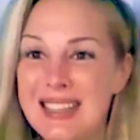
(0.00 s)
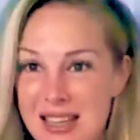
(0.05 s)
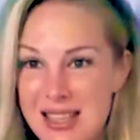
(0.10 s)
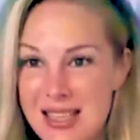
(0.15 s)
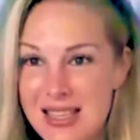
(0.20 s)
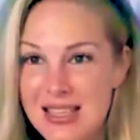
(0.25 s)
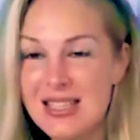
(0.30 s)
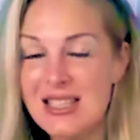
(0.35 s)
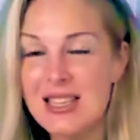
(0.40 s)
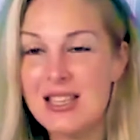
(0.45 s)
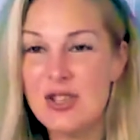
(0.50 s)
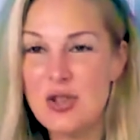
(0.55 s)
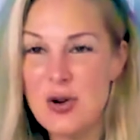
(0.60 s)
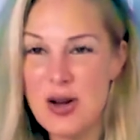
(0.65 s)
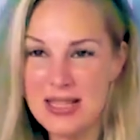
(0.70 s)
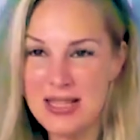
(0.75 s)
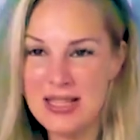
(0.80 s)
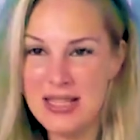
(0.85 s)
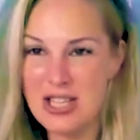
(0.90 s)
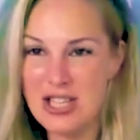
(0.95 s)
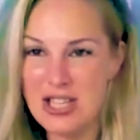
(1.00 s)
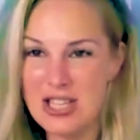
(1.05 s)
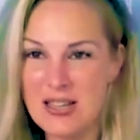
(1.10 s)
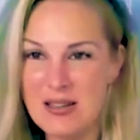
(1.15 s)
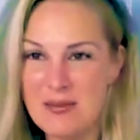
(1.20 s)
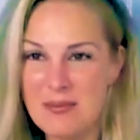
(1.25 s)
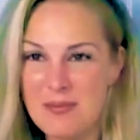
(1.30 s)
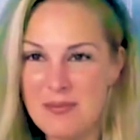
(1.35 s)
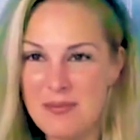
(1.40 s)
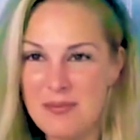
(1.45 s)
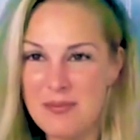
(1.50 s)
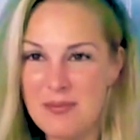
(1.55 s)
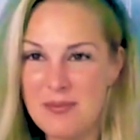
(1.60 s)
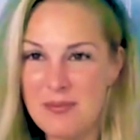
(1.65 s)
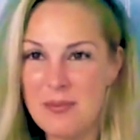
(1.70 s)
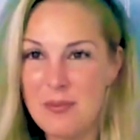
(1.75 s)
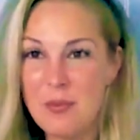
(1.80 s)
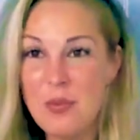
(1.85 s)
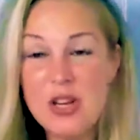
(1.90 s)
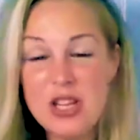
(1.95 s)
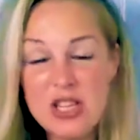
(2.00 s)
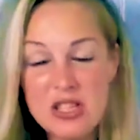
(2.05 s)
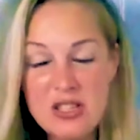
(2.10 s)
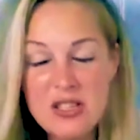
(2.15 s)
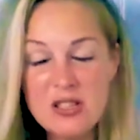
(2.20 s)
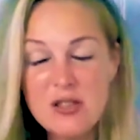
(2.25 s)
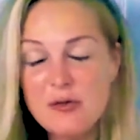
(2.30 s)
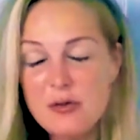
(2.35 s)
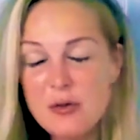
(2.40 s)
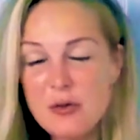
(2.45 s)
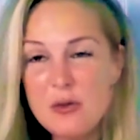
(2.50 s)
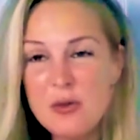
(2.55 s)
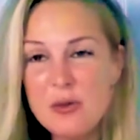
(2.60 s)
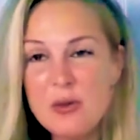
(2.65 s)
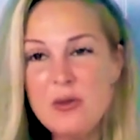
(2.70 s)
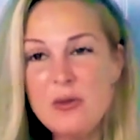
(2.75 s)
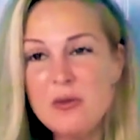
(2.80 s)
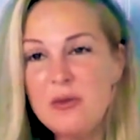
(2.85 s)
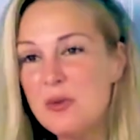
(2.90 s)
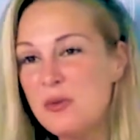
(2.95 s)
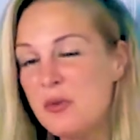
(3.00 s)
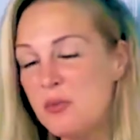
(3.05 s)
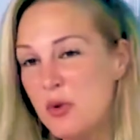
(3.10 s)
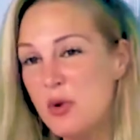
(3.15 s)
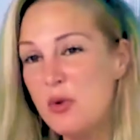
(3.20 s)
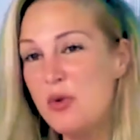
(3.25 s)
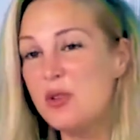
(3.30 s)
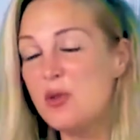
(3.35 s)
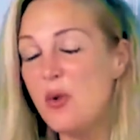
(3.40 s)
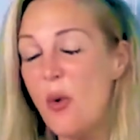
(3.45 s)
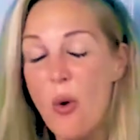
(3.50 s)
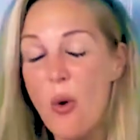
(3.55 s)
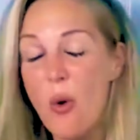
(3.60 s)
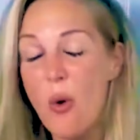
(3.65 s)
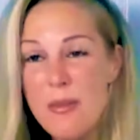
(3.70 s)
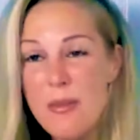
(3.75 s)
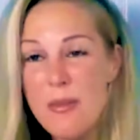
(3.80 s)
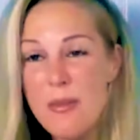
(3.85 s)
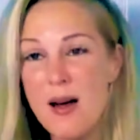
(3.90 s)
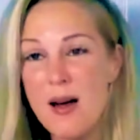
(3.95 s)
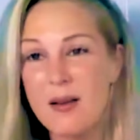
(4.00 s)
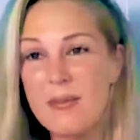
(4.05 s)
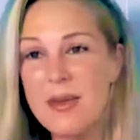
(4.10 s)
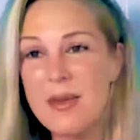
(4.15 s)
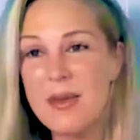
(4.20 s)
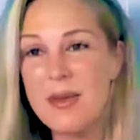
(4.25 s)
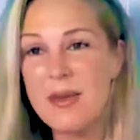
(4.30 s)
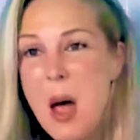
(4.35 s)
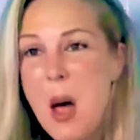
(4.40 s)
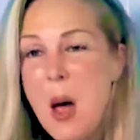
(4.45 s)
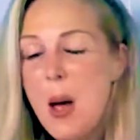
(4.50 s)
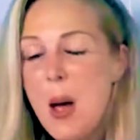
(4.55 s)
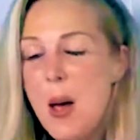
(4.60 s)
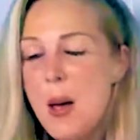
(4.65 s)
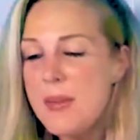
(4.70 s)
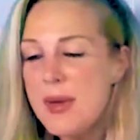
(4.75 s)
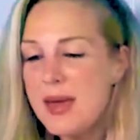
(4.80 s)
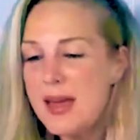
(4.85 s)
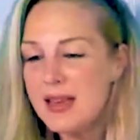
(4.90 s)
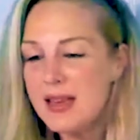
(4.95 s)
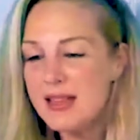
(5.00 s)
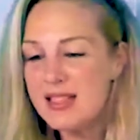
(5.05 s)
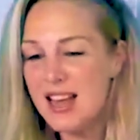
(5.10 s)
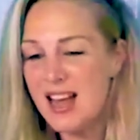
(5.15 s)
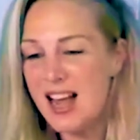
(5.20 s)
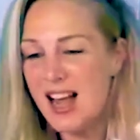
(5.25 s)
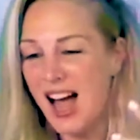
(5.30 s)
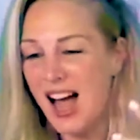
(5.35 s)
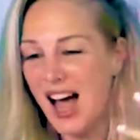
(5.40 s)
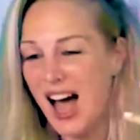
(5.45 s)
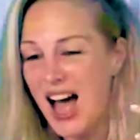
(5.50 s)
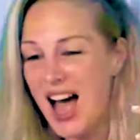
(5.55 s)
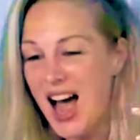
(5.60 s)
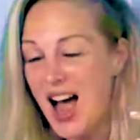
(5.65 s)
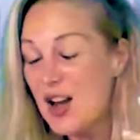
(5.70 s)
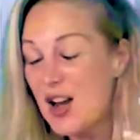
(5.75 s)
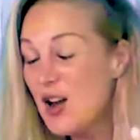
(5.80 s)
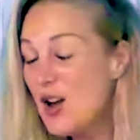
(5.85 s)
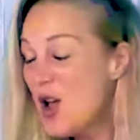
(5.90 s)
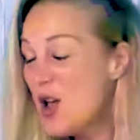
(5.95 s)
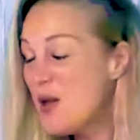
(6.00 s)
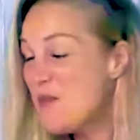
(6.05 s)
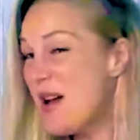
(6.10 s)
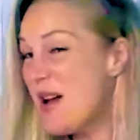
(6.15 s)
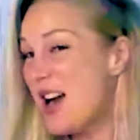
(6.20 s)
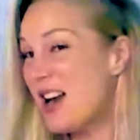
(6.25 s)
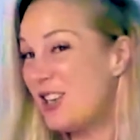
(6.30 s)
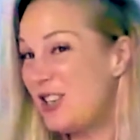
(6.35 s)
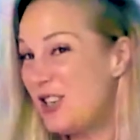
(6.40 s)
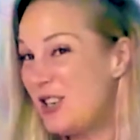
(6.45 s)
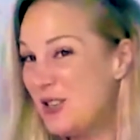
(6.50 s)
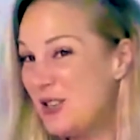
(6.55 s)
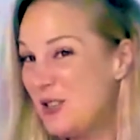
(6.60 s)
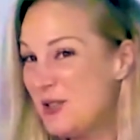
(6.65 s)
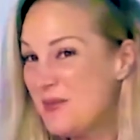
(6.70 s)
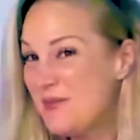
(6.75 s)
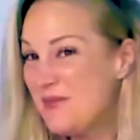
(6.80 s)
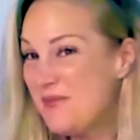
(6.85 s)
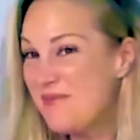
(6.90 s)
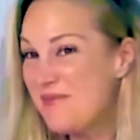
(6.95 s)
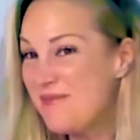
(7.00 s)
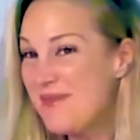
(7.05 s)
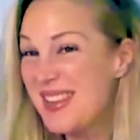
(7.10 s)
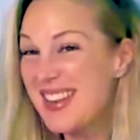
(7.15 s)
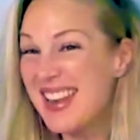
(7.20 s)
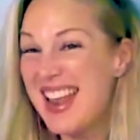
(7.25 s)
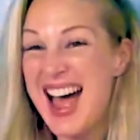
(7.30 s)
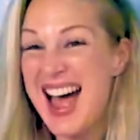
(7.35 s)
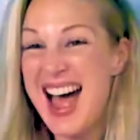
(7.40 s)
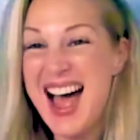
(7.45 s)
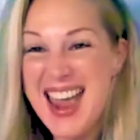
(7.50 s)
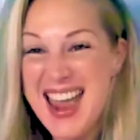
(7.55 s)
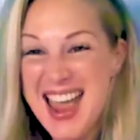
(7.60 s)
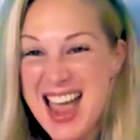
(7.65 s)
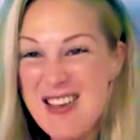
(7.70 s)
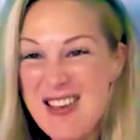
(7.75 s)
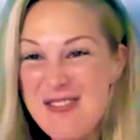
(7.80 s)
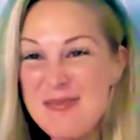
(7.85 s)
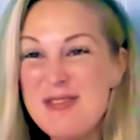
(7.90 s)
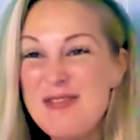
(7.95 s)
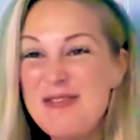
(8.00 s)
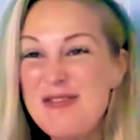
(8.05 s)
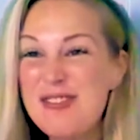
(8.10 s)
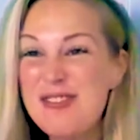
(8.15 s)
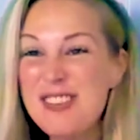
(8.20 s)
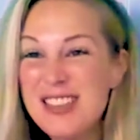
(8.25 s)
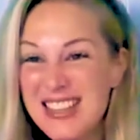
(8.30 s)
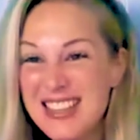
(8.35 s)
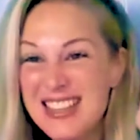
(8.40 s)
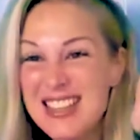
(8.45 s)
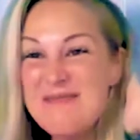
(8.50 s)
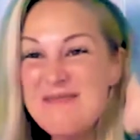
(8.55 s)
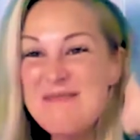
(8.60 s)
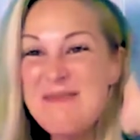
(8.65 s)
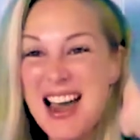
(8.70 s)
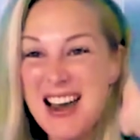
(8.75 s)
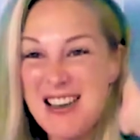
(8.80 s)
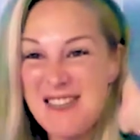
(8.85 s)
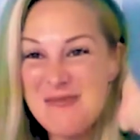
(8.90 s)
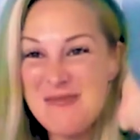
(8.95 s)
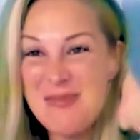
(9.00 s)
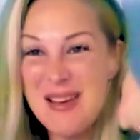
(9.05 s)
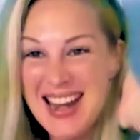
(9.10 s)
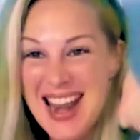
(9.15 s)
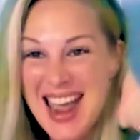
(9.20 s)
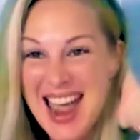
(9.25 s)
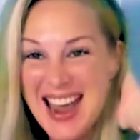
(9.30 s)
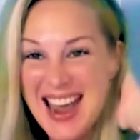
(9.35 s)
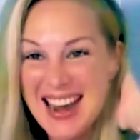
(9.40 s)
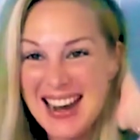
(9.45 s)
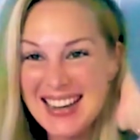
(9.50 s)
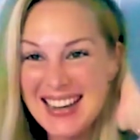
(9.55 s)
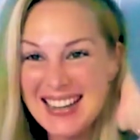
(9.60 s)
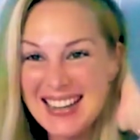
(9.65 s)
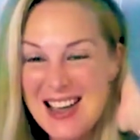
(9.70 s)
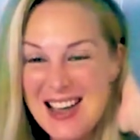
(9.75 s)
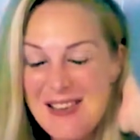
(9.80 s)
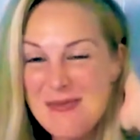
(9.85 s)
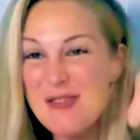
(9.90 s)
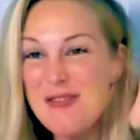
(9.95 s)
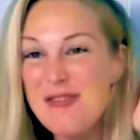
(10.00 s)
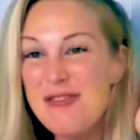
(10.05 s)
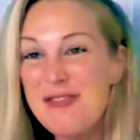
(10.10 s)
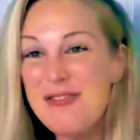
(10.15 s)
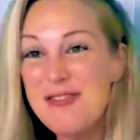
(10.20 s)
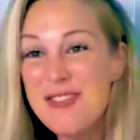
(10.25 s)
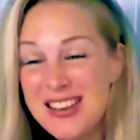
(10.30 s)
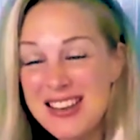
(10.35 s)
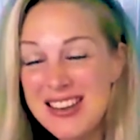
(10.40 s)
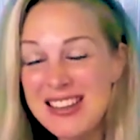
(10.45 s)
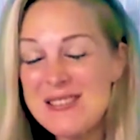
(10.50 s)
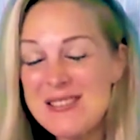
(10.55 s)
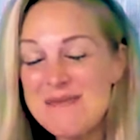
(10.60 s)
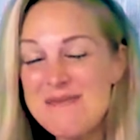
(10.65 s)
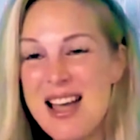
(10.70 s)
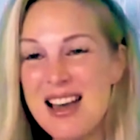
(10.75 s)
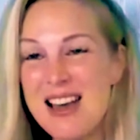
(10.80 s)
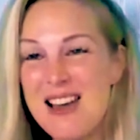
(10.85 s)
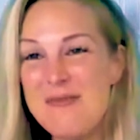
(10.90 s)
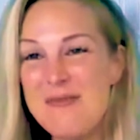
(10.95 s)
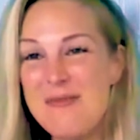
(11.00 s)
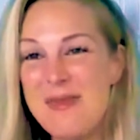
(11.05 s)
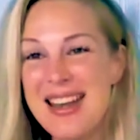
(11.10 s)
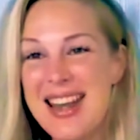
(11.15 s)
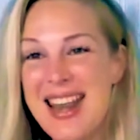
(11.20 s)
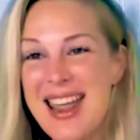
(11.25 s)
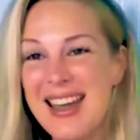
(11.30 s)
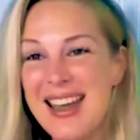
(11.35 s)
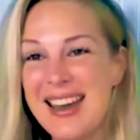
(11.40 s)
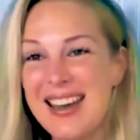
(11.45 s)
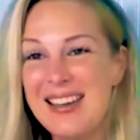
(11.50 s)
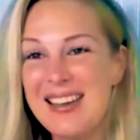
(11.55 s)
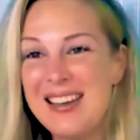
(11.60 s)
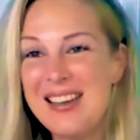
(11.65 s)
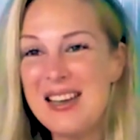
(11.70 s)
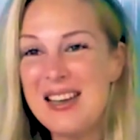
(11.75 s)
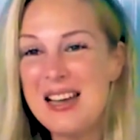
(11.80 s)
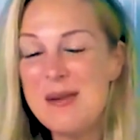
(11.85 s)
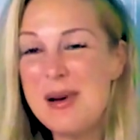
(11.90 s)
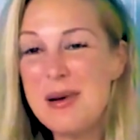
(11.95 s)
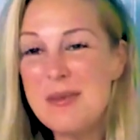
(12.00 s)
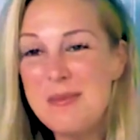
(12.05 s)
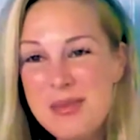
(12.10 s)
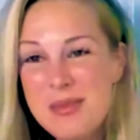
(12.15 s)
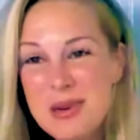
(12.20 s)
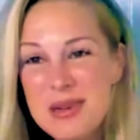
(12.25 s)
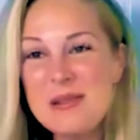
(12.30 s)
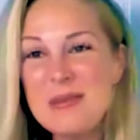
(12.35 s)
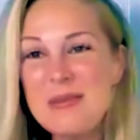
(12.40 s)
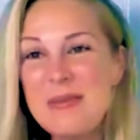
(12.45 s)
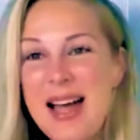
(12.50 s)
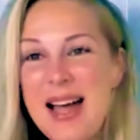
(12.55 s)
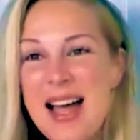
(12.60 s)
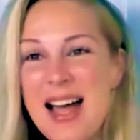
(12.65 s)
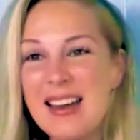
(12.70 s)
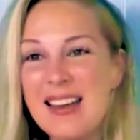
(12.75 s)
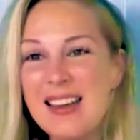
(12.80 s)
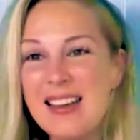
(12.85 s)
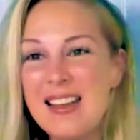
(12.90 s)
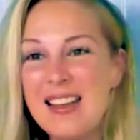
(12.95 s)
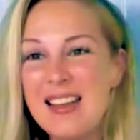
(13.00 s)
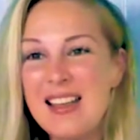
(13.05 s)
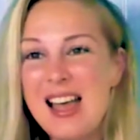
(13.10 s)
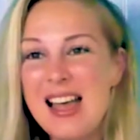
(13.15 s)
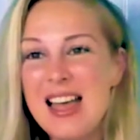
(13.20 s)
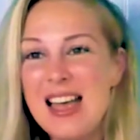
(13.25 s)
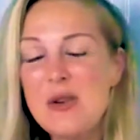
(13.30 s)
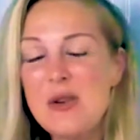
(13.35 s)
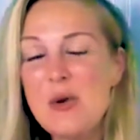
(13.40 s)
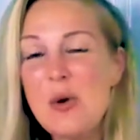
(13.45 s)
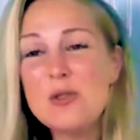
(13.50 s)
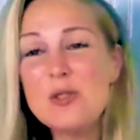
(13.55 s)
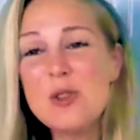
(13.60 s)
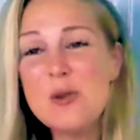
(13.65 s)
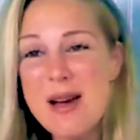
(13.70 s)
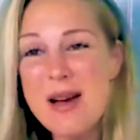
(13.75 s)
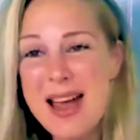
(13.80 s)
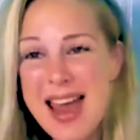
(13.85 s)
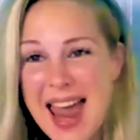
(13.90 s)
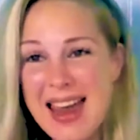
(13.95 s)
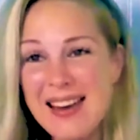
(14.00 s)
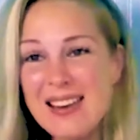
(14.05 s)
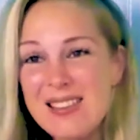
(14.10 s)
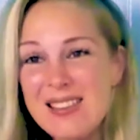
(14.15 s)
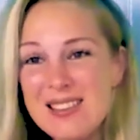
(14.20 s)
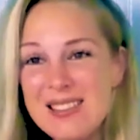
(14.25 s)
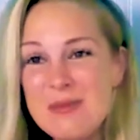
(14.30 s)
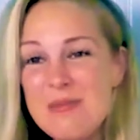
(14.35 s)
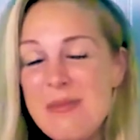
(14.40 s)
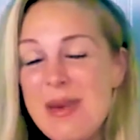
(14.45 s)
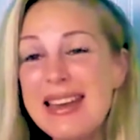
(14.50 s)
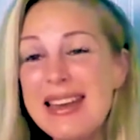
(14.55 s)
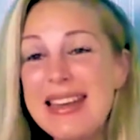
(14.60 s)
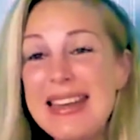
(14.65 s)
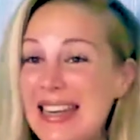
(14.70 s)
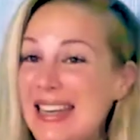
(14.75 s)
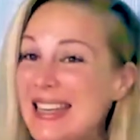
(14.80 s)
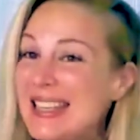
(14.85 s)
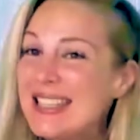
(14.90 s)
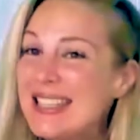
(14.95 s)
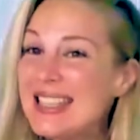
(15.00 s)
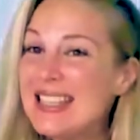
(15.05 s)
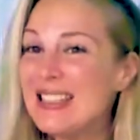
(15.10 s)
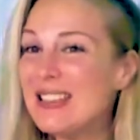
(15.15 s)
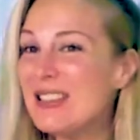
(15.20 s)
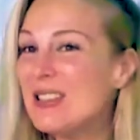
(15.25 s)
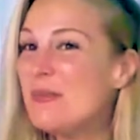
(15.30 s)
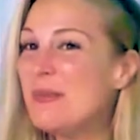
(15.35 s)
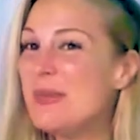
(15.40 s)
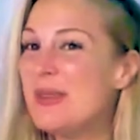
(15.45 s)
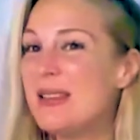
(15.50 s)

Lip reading: this transition, which this full moon is all about. Because I don't know about you, but I have been feeling the back of my neck. I've been feeling the back of my neck, my middle back, and also my ankles and my knees a little bit,